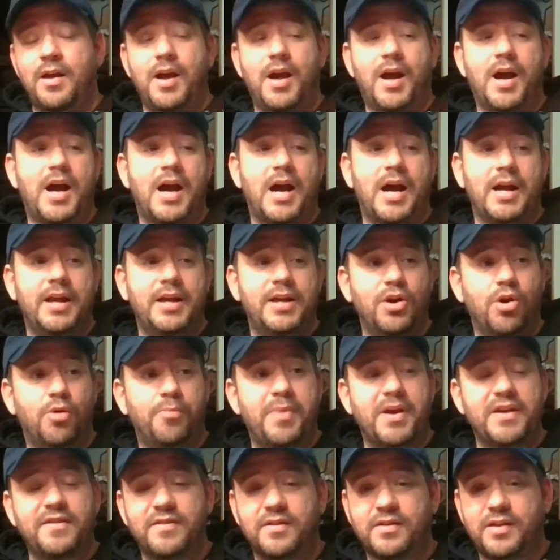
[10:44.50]
uh, you know,
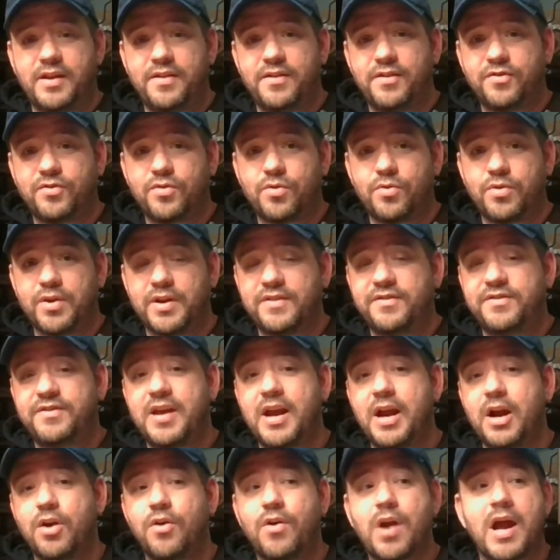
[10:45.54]
basically this girl gets
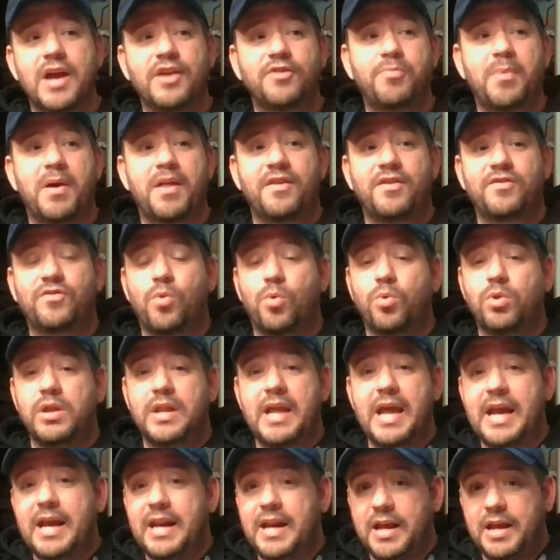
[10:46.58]
terrorized by this old
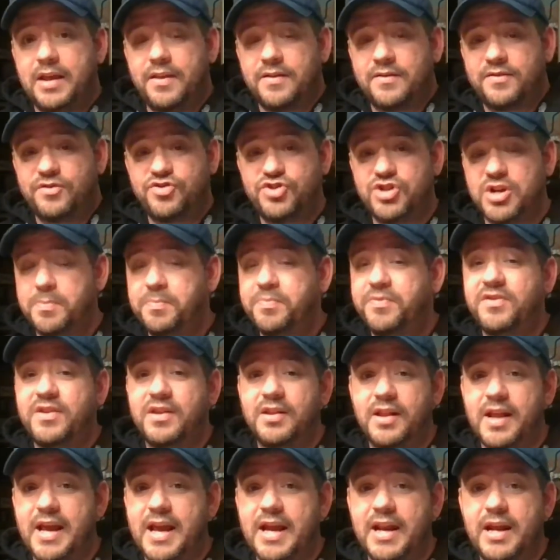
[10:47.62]
lady, this gypsy
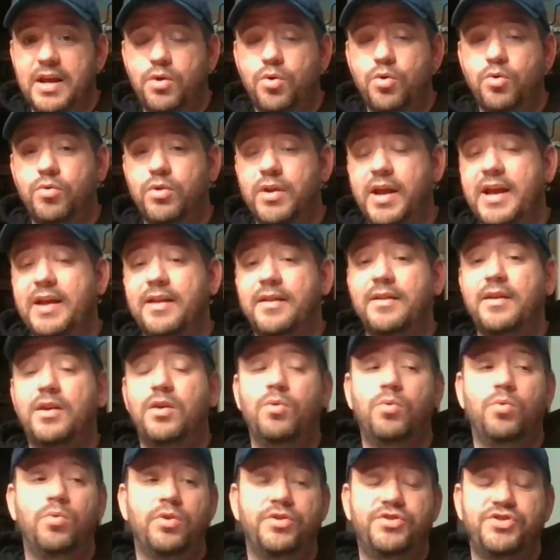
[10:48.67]
lady who lay
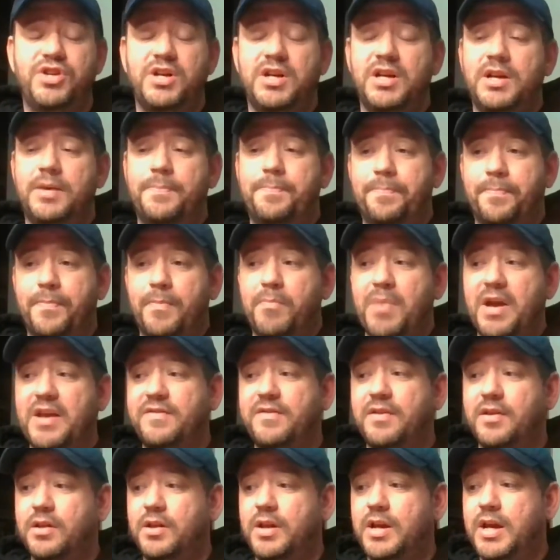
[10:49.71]
who she
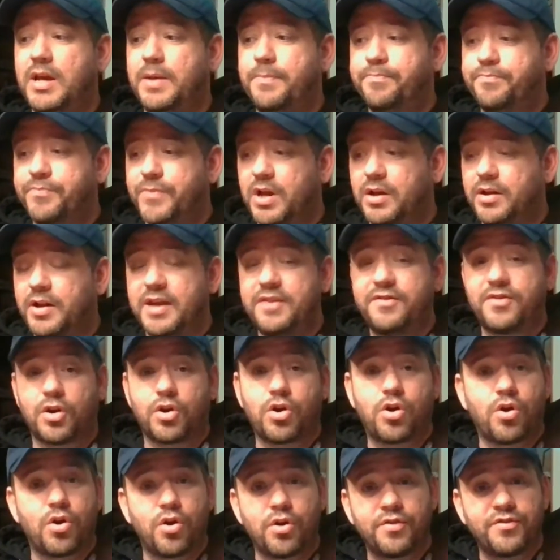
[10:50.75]
basically lays a
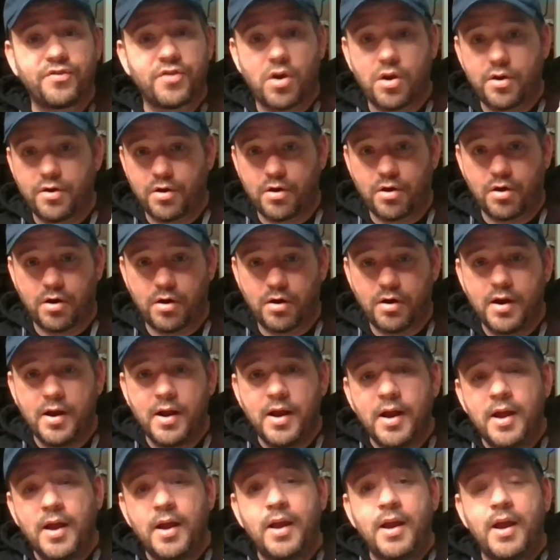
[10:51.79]
curse on her,
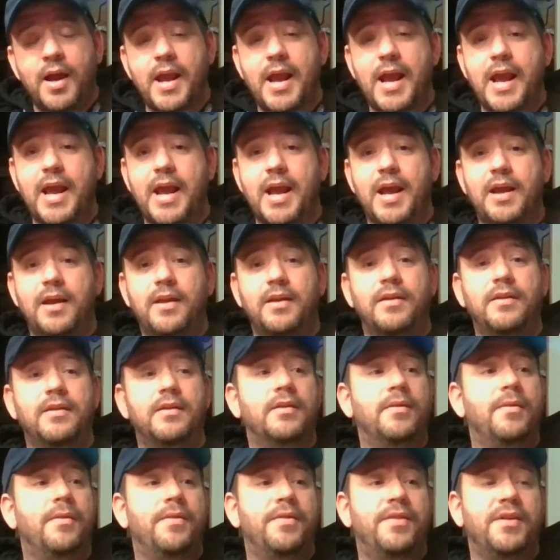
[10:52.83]
and
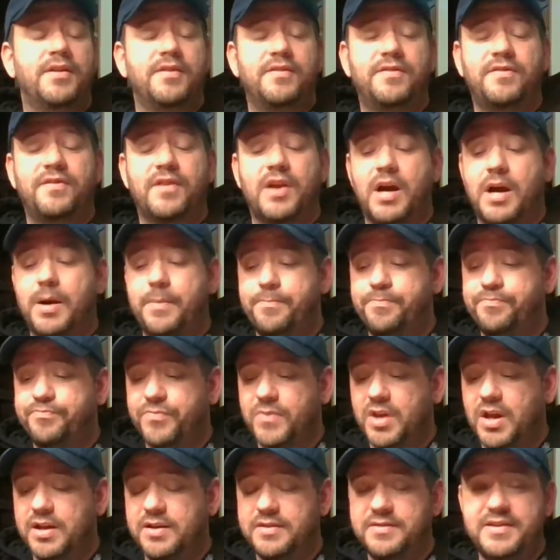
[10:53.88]
this um,
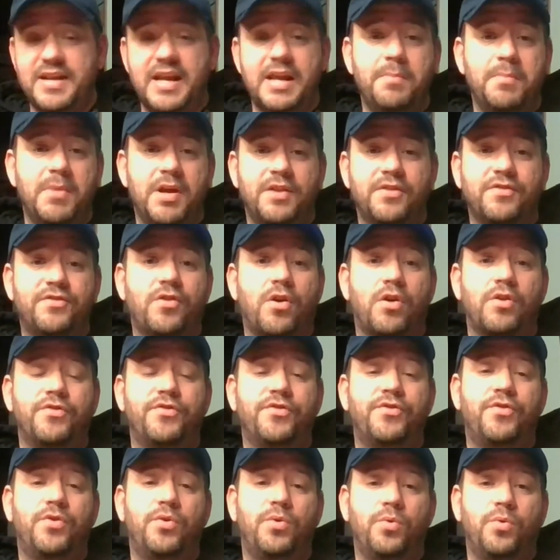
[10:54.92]
demon
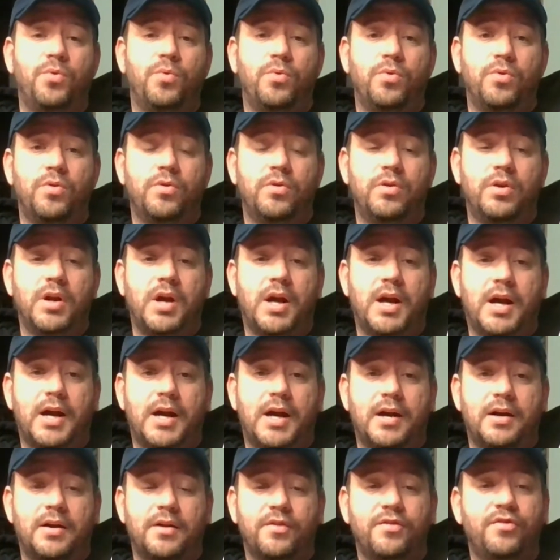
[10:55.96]
starts to
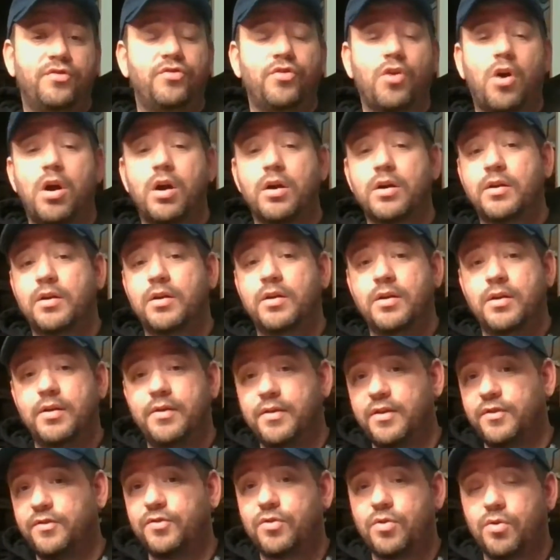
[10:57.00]
uh, stalk
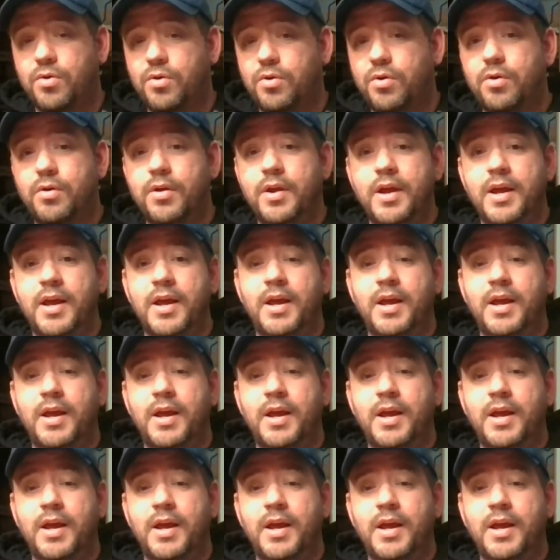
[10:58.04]
this girl